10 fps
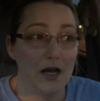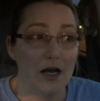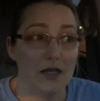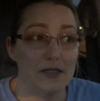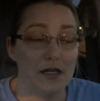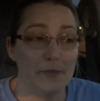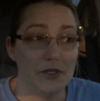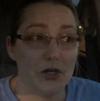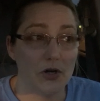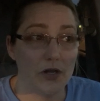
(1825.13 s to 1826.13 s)
Uh, did up a
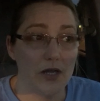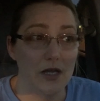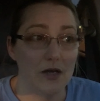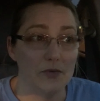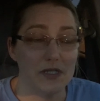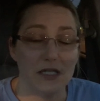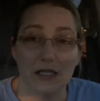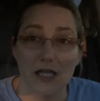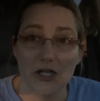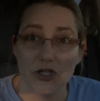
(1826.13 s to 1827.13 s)
turkey. It was
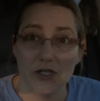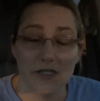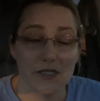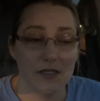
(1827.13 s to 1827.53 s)
delicious.